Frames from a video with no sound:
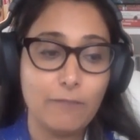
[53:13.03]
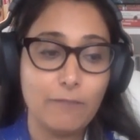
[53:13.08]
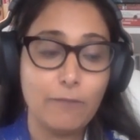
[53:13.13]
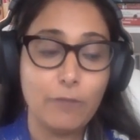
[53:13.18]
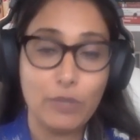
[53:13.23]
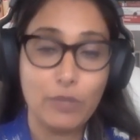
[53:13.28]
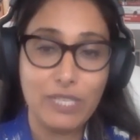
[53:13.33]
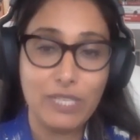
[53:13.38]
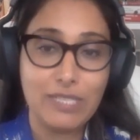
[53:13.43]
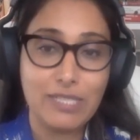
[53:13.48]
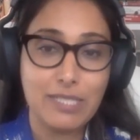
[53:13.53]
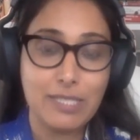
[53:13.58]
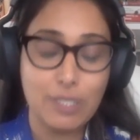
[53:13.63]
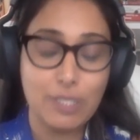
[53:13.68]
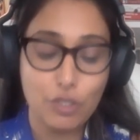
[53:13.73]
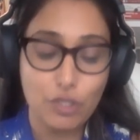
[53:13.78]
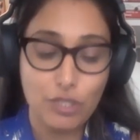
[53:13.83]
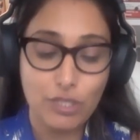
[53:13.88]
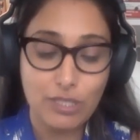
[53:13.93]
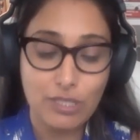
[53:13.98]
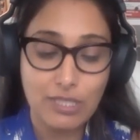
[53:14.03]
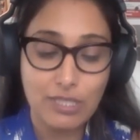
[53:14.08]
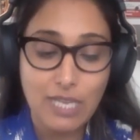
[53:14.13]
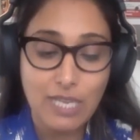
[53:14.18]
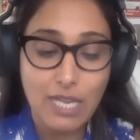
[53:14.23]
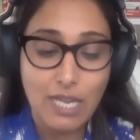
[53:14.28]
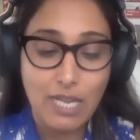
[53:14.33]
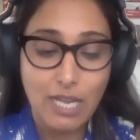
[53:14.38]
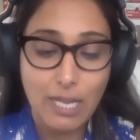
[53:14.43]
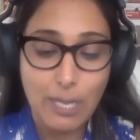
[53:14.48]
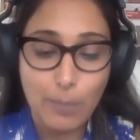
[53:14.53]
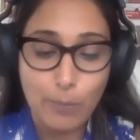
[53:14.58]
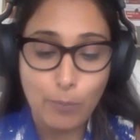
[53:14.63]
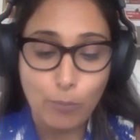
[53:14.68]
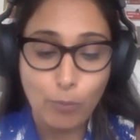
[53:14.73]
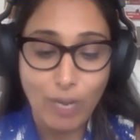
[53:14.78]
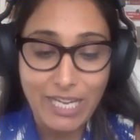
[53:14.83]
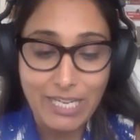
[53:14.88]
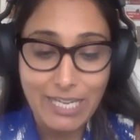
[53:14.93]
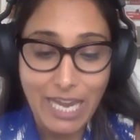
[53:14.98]
voting decisions.
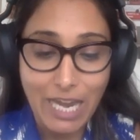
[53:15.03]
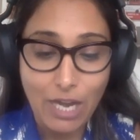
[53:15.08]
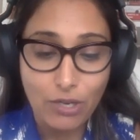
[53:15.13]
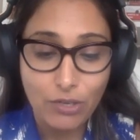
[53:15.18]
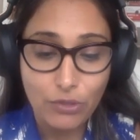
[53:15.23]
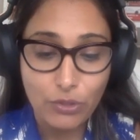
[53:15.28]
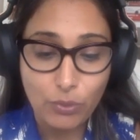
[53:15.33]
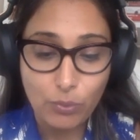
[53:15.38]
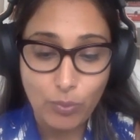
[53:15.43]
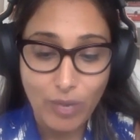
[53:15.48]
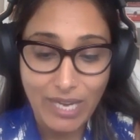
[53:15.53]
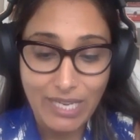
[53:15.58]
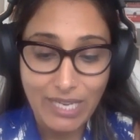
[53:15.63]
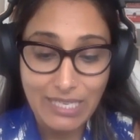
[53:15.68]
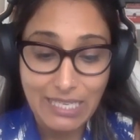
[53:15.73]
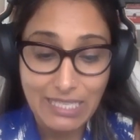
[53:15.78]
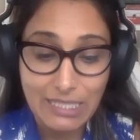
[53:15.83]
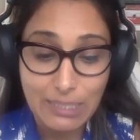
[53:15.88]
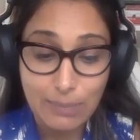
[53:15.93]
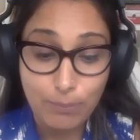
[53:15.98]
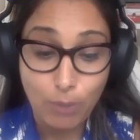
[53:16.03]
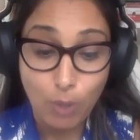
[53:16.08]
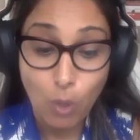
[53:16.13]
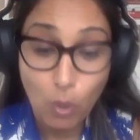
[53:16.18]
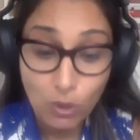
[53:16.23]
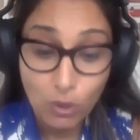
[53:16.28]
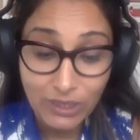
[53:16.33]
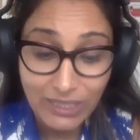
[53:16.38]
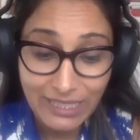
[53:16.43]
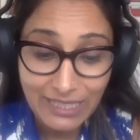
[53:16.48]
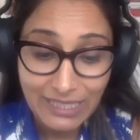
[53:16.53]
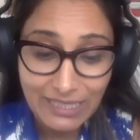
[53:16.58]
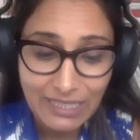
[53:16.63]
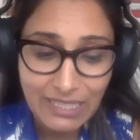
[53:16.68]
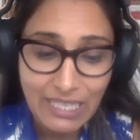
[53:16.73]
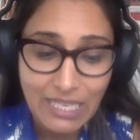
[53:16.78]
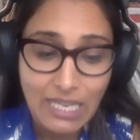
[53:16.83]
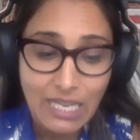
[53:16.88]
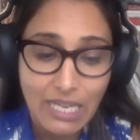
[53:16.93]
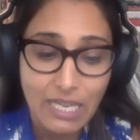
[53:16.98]
Right now, the way it's
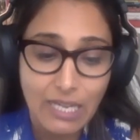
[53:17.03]
polling,